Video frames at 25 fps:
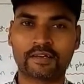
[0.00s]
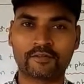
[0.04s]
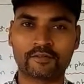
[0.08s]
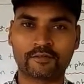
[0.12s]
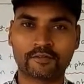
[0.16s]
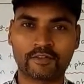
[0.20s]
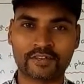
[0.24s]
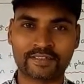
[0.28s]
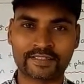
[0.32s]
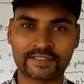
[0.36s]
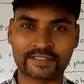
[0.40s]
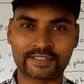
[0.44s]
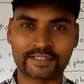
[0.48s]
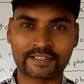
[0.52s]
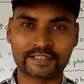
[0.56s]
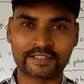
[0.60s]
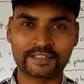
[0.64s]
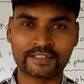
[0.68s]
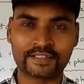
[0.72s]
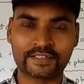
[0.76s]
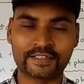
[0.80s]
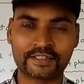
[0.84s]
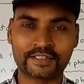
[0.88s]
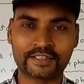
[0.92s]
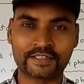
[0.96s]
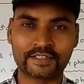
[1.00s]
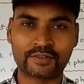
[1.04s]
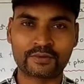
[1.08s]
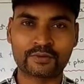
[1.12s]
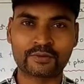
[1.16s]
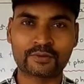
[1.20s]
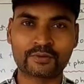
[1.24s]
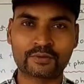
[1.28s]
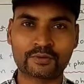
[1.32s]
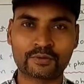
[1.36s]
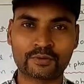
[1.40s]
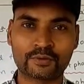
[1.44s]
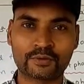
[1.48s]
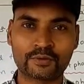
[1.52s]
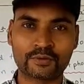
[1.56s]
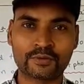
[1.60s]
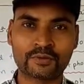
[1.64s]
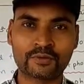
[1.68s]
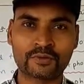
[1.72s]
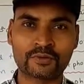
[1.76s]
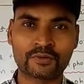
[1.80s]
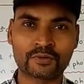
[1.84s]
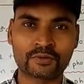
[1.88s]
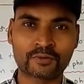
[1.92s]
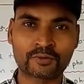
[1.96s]
was getting ready to go
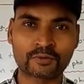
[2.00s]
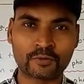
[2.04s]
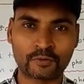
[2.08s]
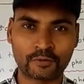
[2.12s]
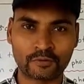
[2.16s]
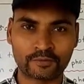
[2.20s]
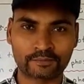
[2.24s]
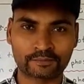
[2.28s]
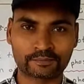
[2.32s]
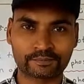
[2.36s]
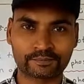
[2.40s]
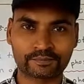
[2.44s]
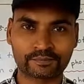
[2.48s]
to school.